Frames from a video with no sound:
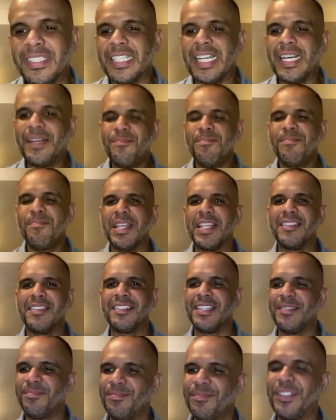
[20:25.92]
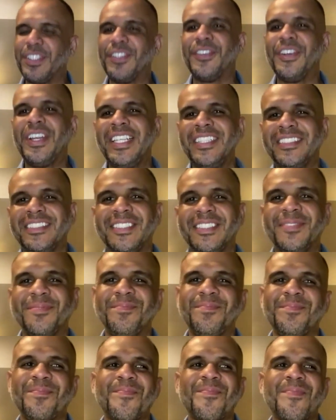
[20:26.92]
amazing, great.
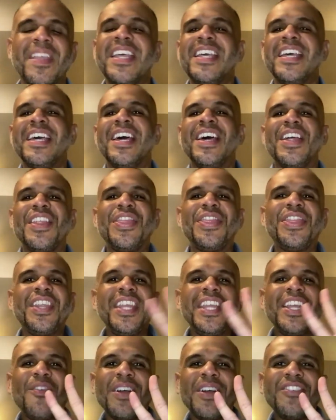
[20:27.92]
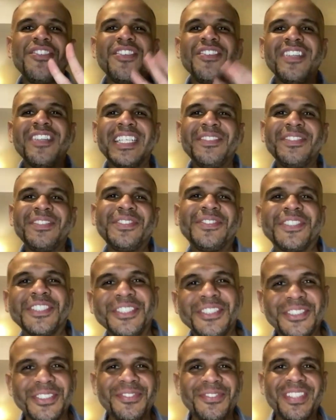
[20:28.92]
Three questions left for
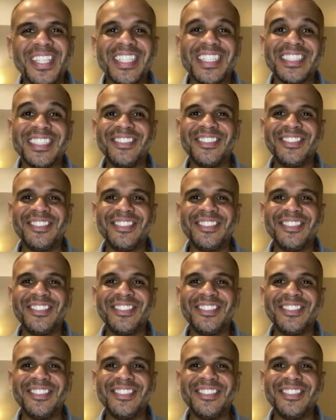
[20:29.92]
you. Let's